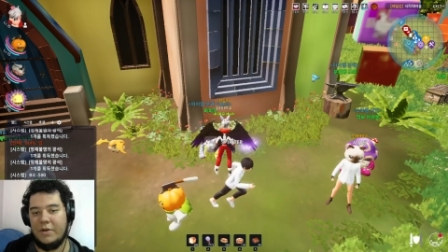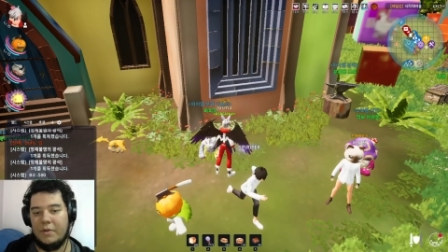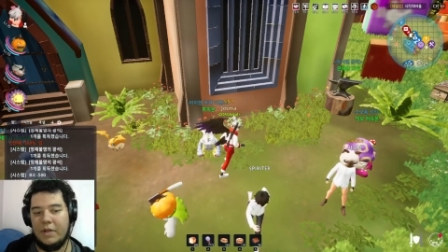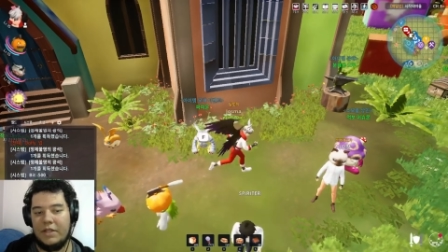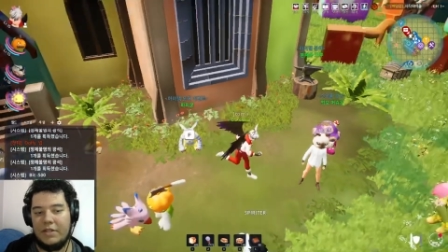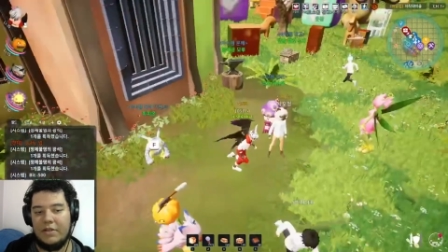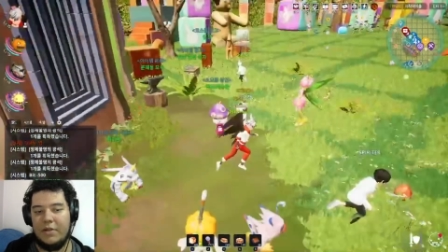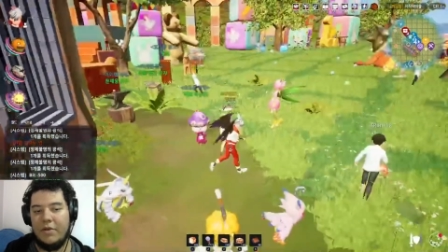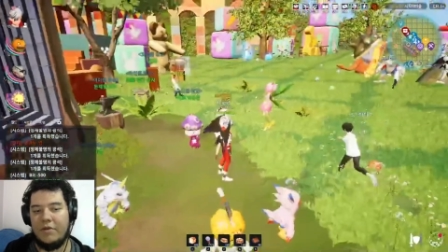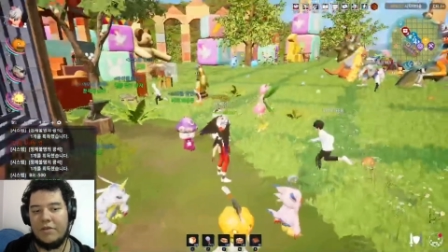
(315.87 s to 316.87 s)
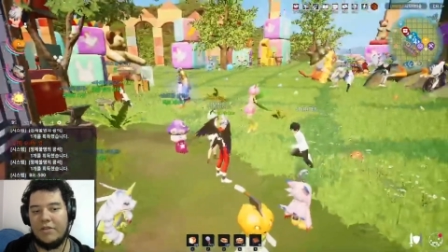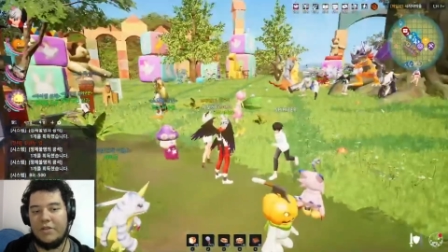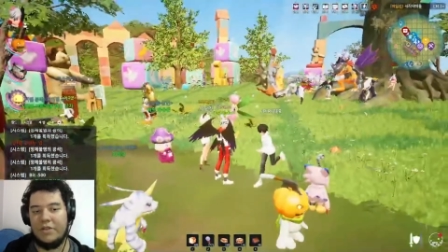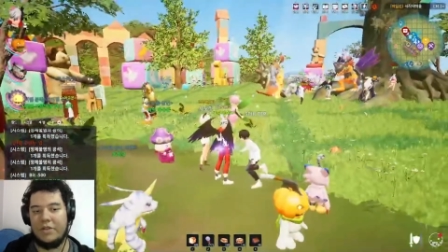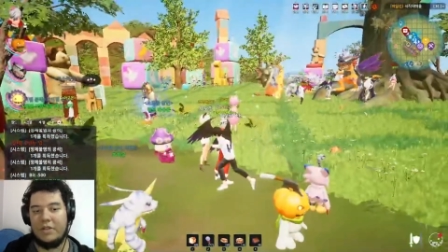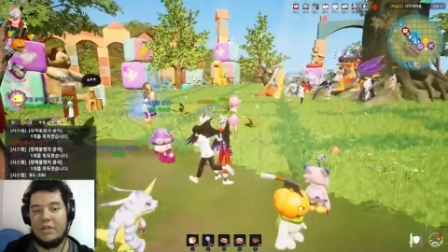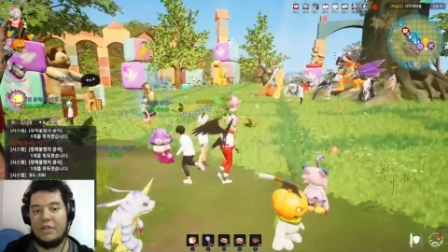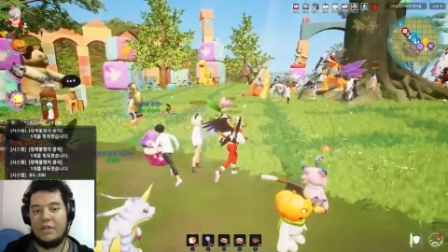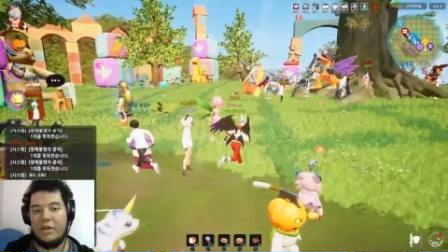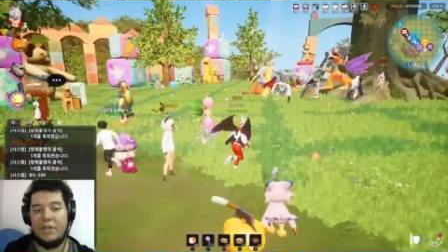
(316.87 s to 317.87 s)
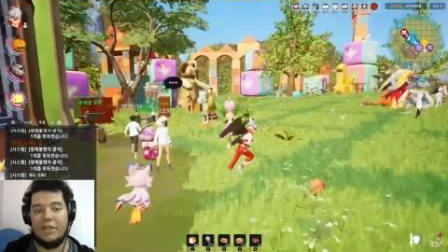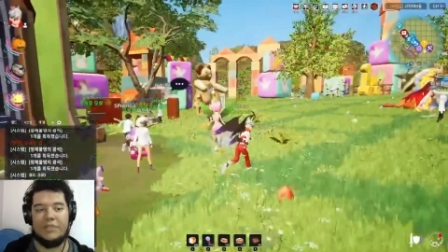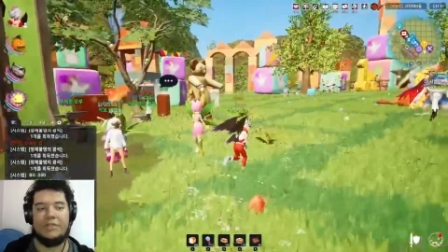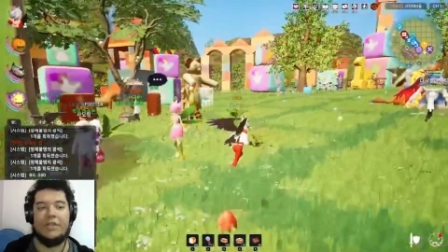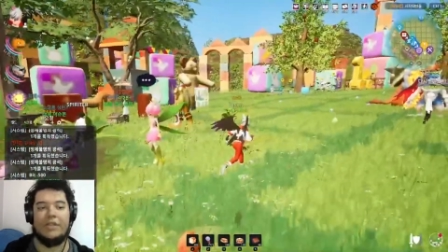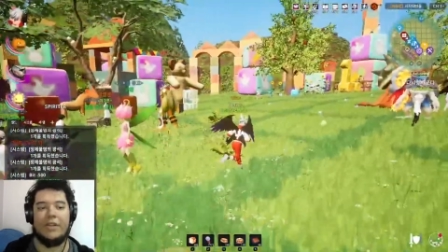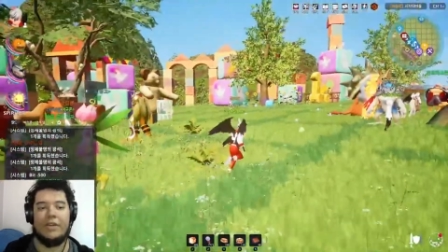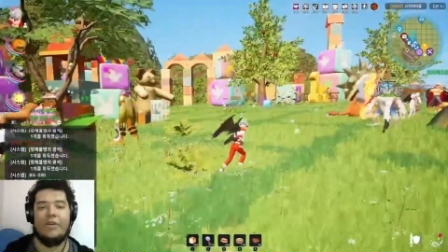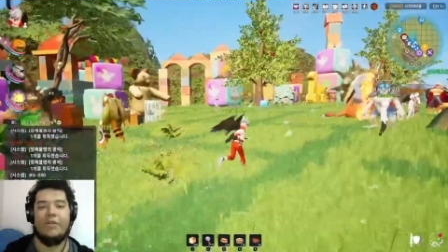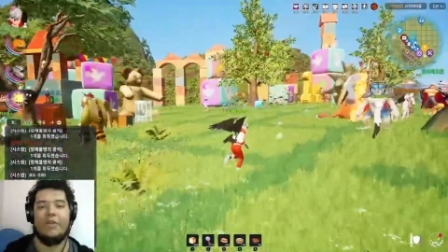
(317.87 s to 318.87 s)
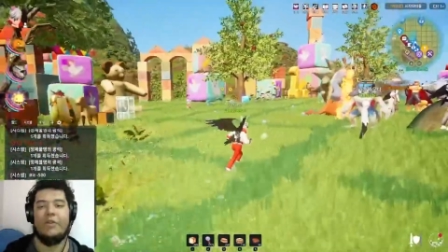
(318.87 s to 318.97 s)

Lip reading: let's go over to the other event that you can only do